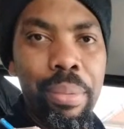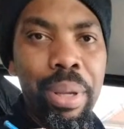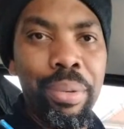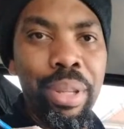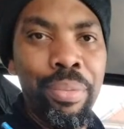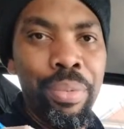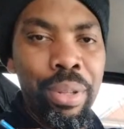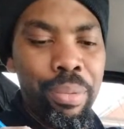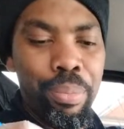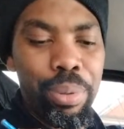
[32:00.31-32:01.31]
I mean,
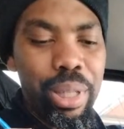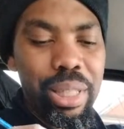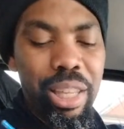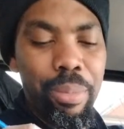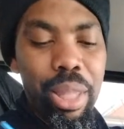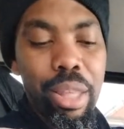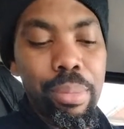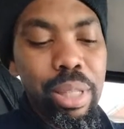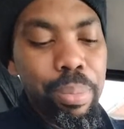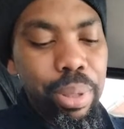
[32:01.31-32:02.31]
please give me a
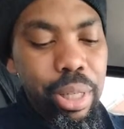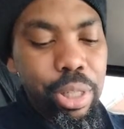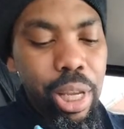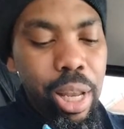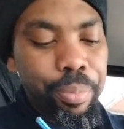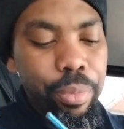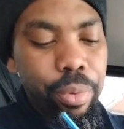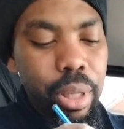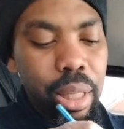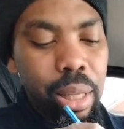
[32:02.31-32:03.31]
thumbs up in the chat.
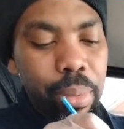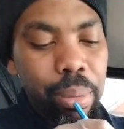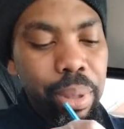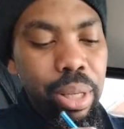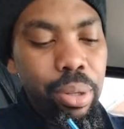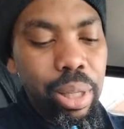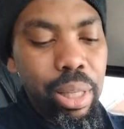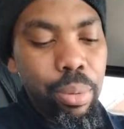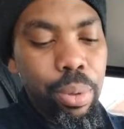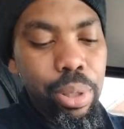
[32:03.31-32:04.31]
Let me know,
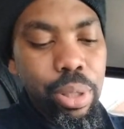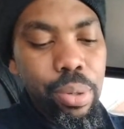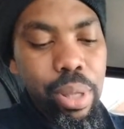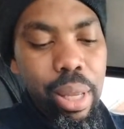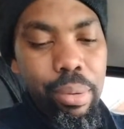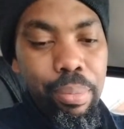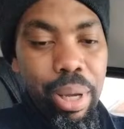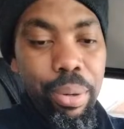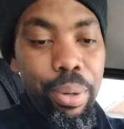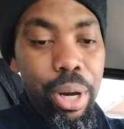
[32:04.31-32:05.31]
let the world know that
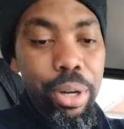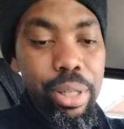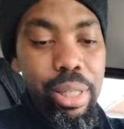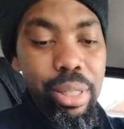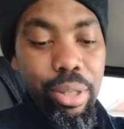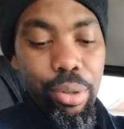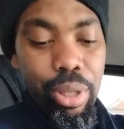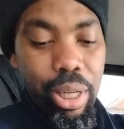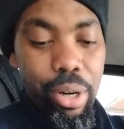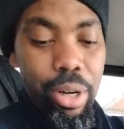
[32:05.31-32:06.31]
my art is a
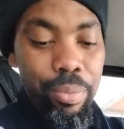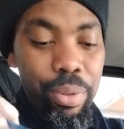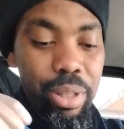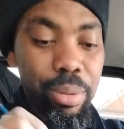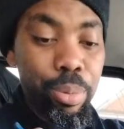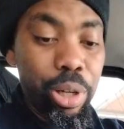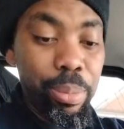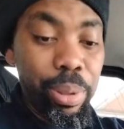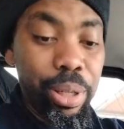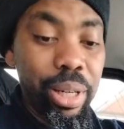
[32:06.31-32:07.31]
unique art. It's a
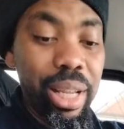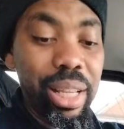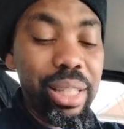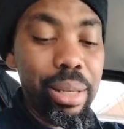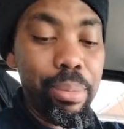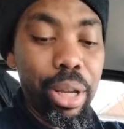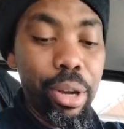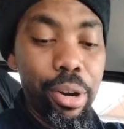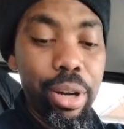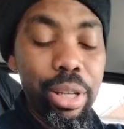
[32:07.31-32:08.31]
portable art. I can sit in my
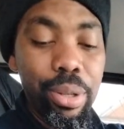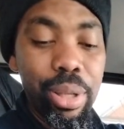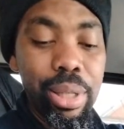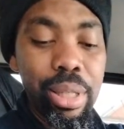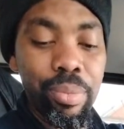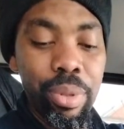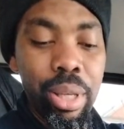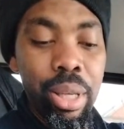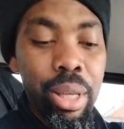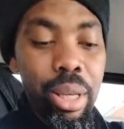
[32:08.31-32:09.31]
car and do this,
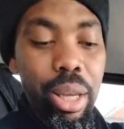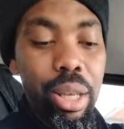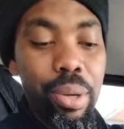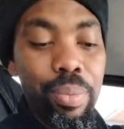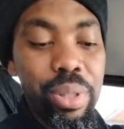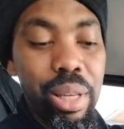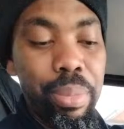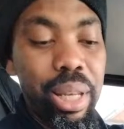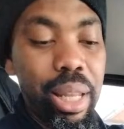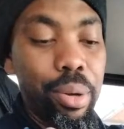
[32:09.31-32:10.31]
you know, instead of
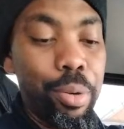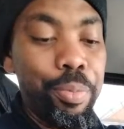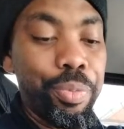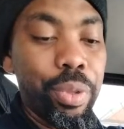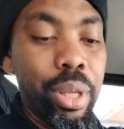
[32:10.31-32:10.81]
being at home.